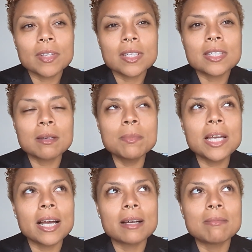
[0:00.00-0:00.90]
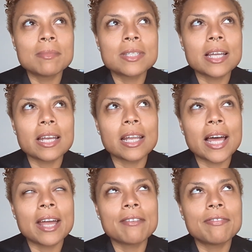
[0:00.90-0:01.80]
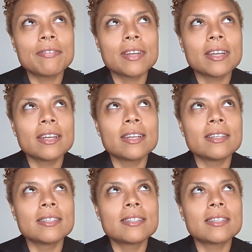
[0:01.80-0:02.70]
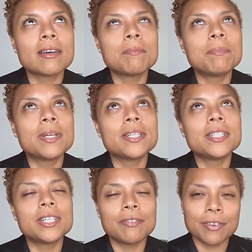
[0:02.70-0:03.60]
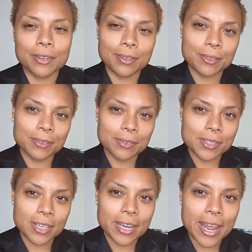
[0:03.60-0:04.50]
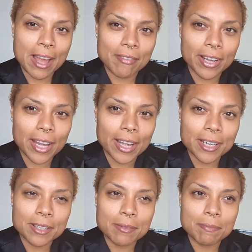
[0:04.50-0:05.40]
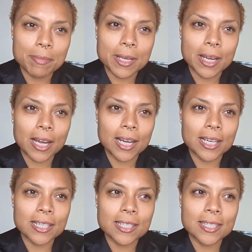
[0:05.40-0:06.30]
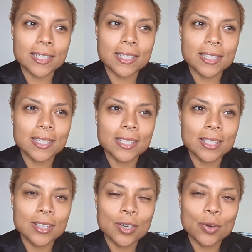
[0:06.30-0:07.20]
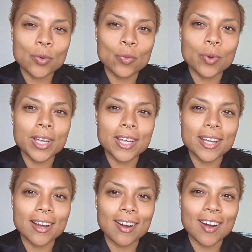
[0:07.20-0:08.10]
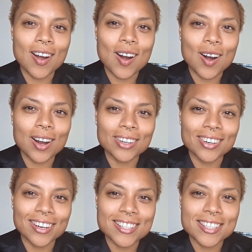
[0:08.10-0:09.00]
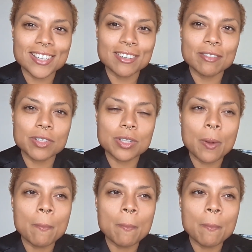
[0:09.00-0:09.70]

Sometimes life is a bit difficult to navigate because we are hard on ourselves.